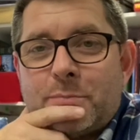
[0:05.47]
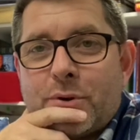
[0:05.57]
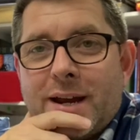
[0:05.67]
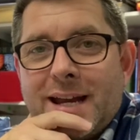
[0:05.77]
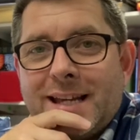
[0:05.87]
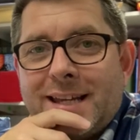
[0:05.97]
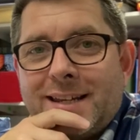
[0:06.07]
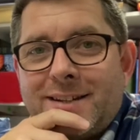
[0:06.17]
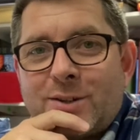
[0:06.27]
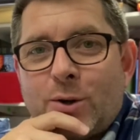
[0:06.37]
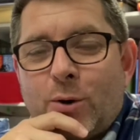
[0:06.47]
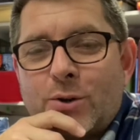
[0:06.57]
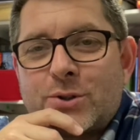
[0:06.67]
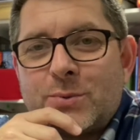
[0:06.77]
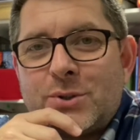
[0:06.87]
prayer in
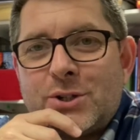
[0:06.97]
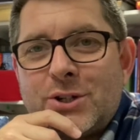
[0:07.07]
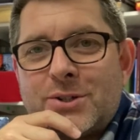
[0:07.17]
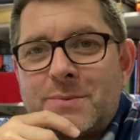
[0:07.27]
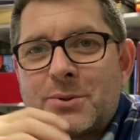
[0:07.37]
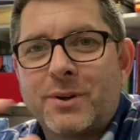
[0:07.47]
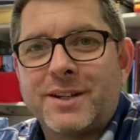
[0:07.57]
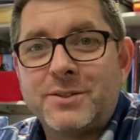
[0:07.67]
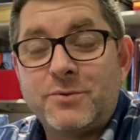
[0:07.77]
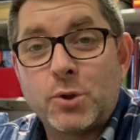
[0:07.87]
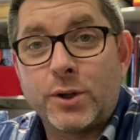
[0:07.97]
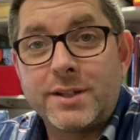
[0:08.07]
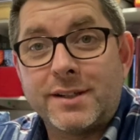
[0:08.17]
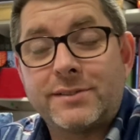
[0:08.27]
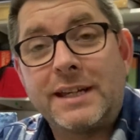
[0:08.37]
Cornerstone Church. I'm so glad you've
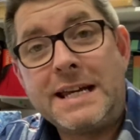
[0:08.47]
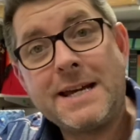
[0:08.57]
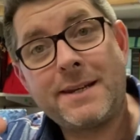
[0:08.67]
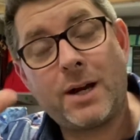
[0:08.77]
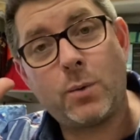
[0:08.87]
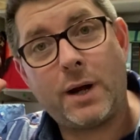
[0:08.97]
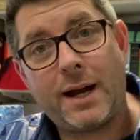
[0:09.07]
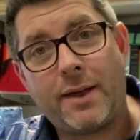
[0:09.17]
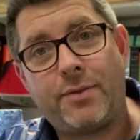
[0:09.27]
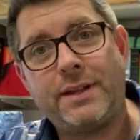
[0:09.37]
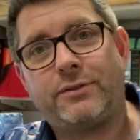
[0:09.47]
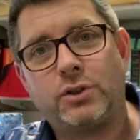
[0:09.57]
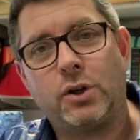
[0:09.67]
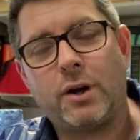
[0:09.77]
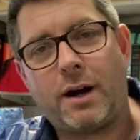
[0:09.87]
joined us. Now, this
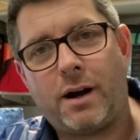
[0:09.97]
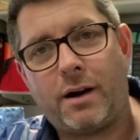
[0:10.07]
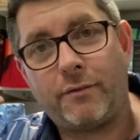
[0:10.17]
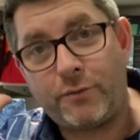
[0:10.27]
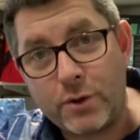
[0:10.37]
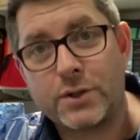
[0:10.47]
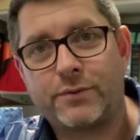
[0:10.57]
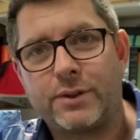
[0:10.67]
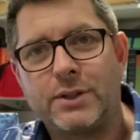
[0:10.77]
year, our verse for the